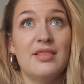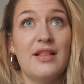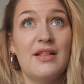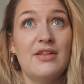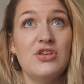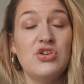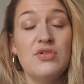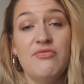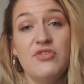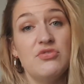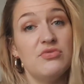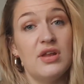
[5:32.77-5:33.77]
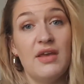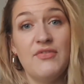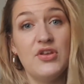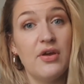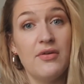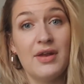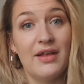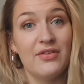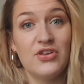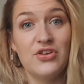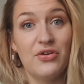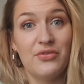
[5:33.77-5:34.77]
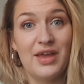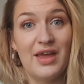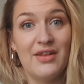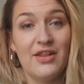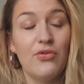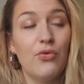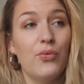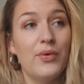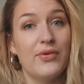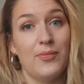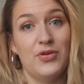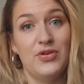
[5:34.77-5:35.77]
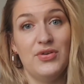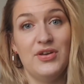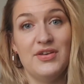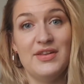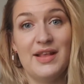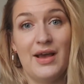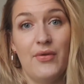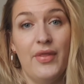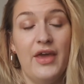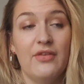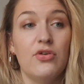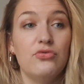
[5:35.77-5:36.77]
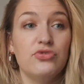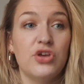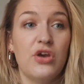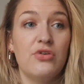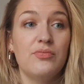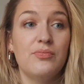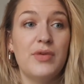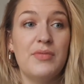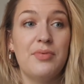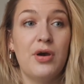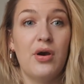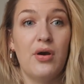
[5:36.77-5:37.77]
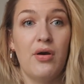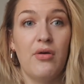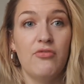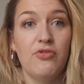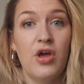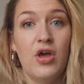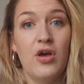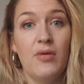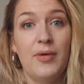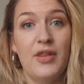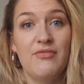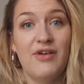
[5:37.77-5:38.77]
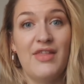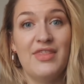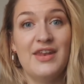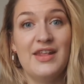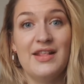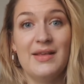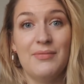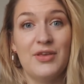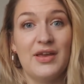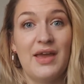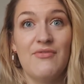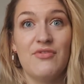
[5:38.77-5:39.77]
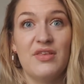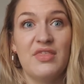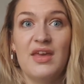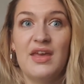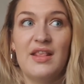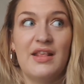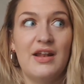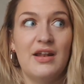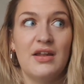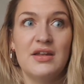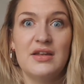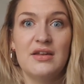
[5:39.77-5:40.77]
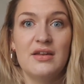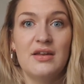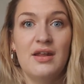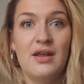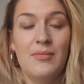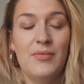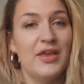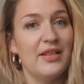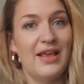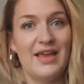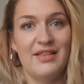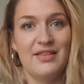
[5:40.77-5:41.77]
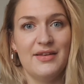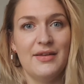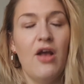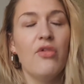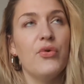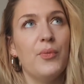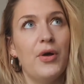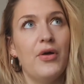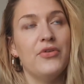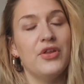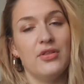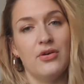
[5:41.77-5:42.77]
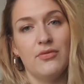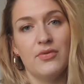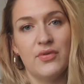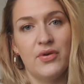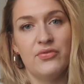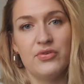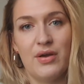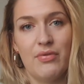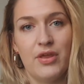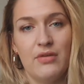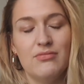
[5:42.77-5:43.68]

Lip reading: if you don't ask, you don't get. There's always opportunities out there, so don't be put off by the fact that it seems like everything is in London, because it isn't. The world does not revolve around that.